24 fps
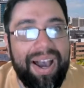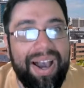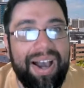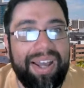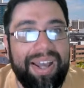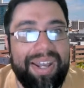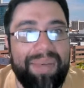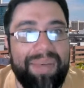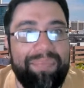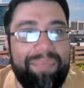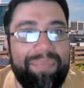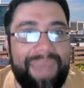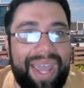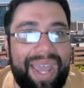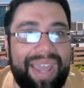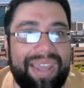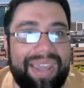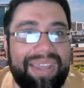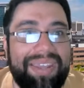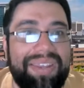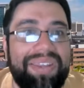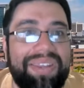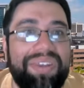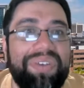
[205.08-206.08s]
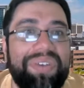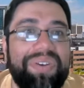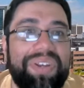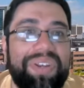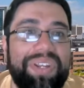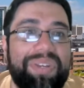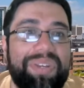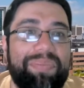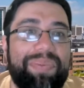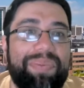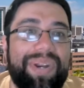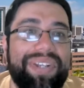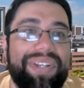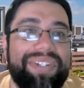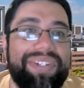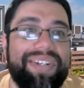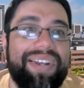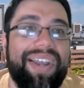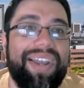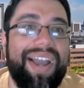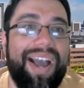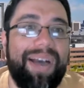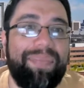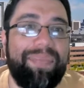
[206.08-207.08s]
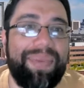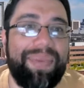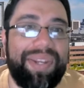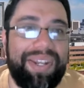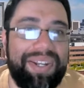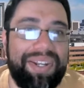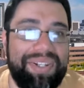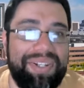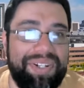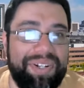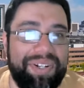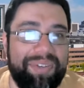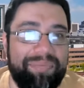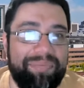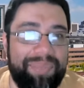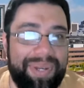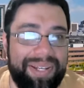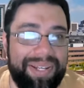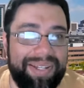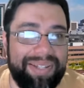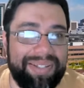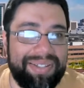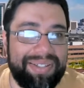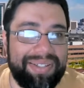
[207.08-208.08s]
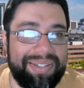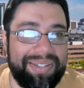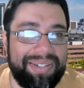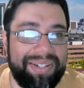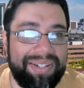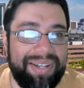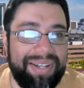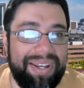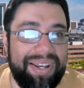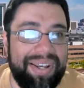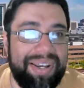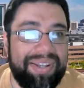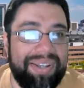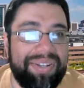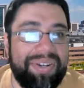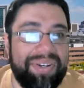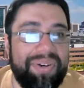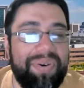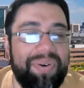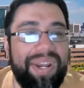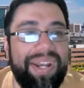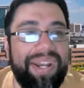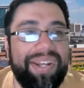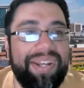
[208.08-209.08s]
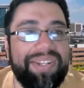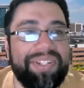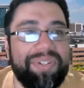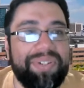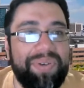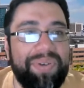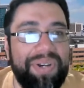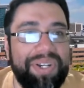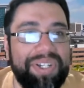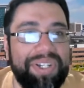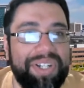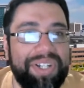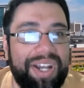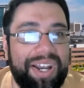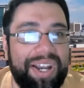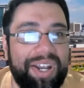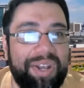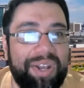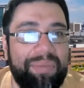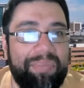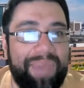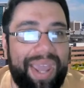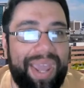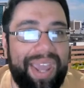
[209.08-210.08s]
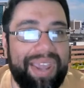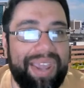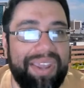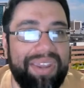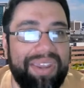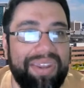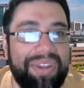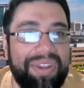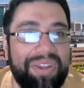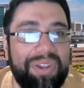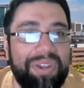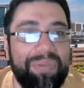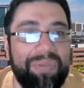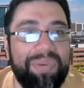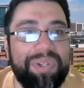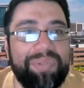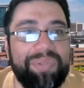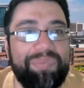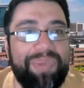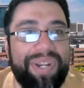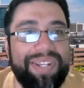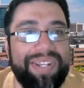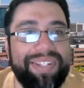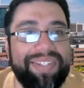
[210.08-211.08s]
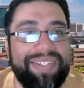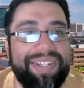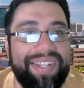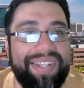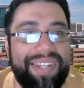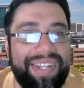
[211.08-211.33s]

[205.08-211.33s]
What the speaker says: On a Mac, you need to press a combination of buttons. To create a screenshot on a Mac, you must press the